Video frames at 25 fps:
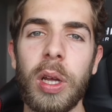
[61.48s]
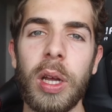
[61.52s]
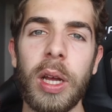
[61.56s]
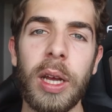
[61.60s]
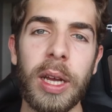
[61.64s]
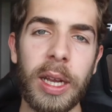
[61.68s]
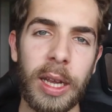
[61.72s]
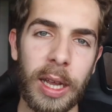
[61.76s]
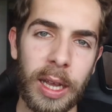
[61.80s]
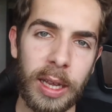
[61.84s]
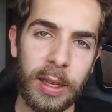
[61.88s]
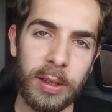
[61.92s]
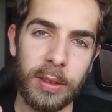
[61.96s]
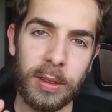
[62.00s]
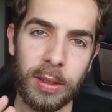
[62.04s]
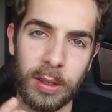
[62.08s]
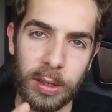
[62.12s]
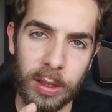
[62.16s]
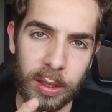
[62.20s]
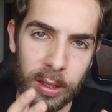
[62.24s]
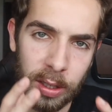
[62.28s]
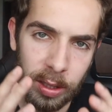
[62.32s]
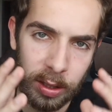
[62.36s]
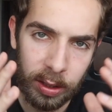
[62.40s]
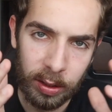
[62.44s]
against
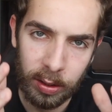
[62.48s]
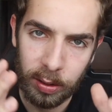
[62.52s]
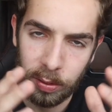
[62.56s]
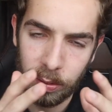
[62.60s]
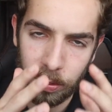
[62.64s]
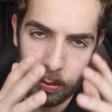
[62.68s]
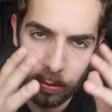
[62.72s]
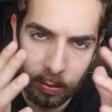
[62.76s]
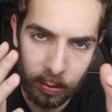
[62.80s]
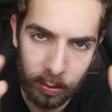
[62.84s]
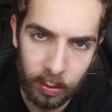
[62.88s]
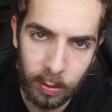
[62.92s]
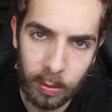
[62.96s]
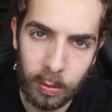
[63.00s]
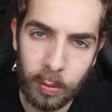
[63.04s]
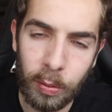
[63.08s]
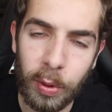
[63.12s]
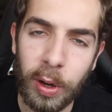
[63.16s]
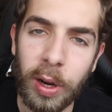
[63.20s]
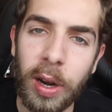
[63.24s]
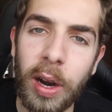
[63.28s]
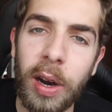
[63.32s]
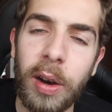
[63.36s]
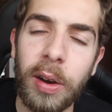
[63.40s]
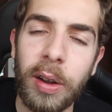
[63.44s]
and
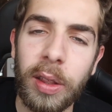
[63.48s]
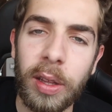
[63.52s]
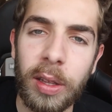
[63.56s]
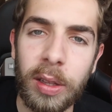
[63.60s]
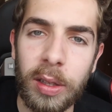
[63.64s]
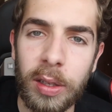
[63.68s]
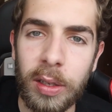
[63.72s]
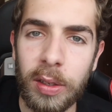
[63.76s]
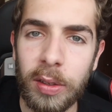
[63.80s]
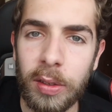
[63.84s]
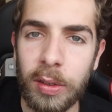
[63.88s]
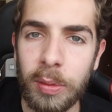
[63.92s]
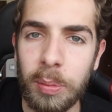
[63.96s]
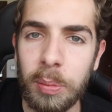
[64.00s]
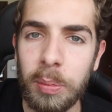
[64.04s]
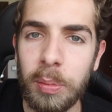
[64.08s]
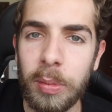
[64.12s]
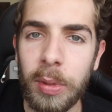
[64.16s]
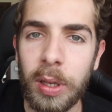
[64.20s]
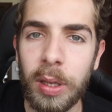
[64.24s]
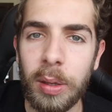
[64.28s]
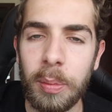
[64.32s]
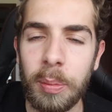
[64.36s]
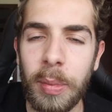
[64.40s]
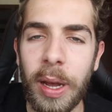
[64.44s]
regarding this
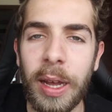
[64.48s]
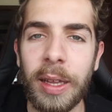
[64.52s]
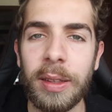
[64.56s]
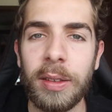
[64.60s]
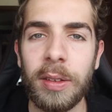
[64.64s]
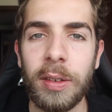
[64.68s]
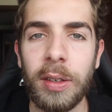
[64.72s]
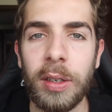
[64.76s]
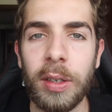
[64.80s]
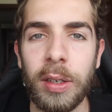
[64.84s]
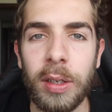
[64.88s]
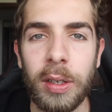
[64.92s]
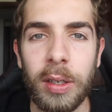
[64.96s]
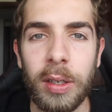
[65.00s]
matter.